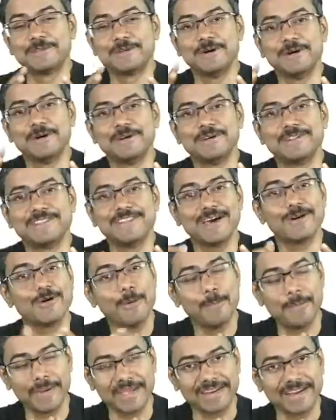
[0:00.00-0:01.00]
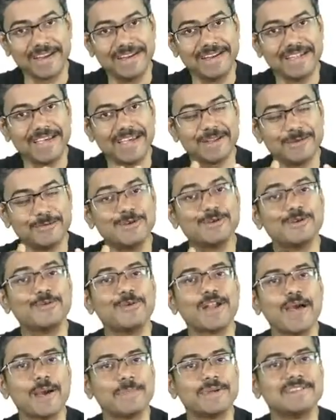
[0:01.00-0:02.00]
So they're hoping, right? And you
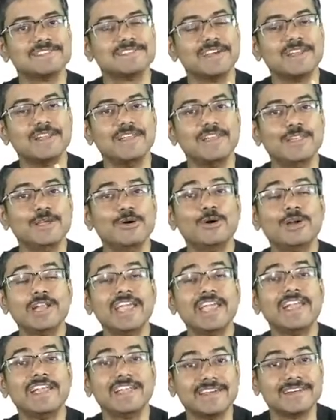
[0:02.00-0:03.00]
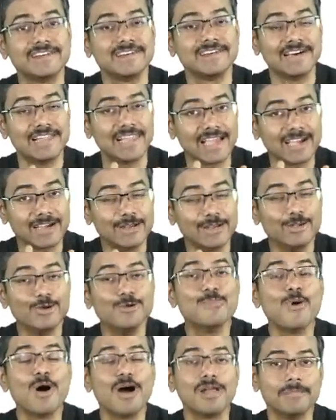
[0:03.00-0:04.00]
know what happens? A neonate, like a
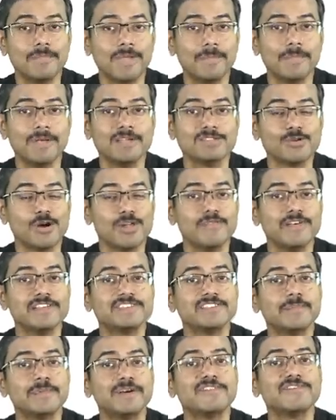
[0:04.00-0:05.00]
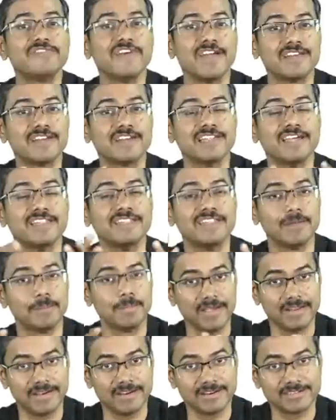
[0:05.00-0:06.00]
newborn baby, is always a bit fairer than their
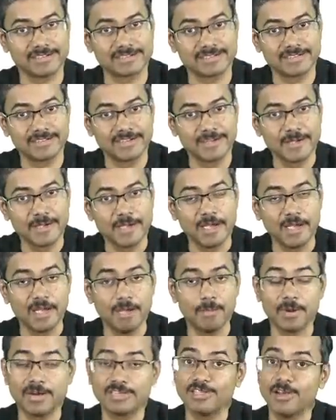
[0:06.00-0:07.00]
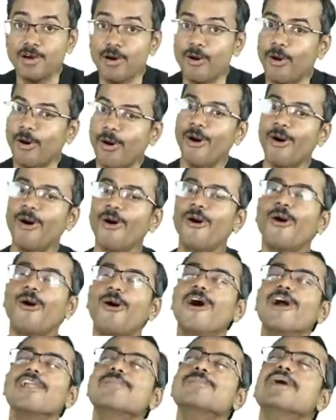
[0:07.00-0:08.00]
parents. Their parents are, oh,
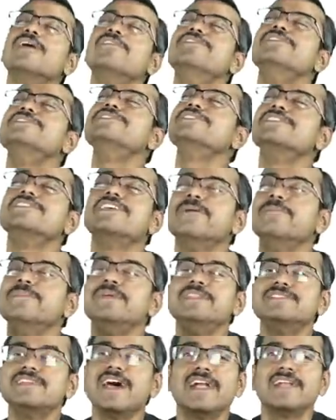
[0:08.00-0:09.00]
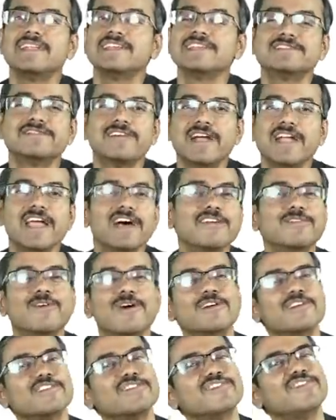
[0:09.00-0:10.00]
all my wishes have been satisfied. I've
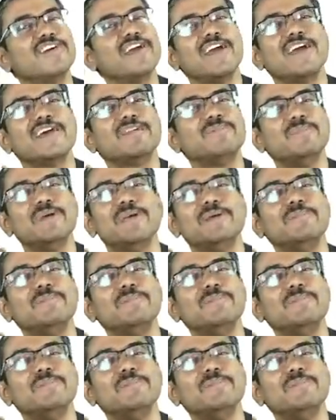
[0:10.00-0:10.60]
got a fair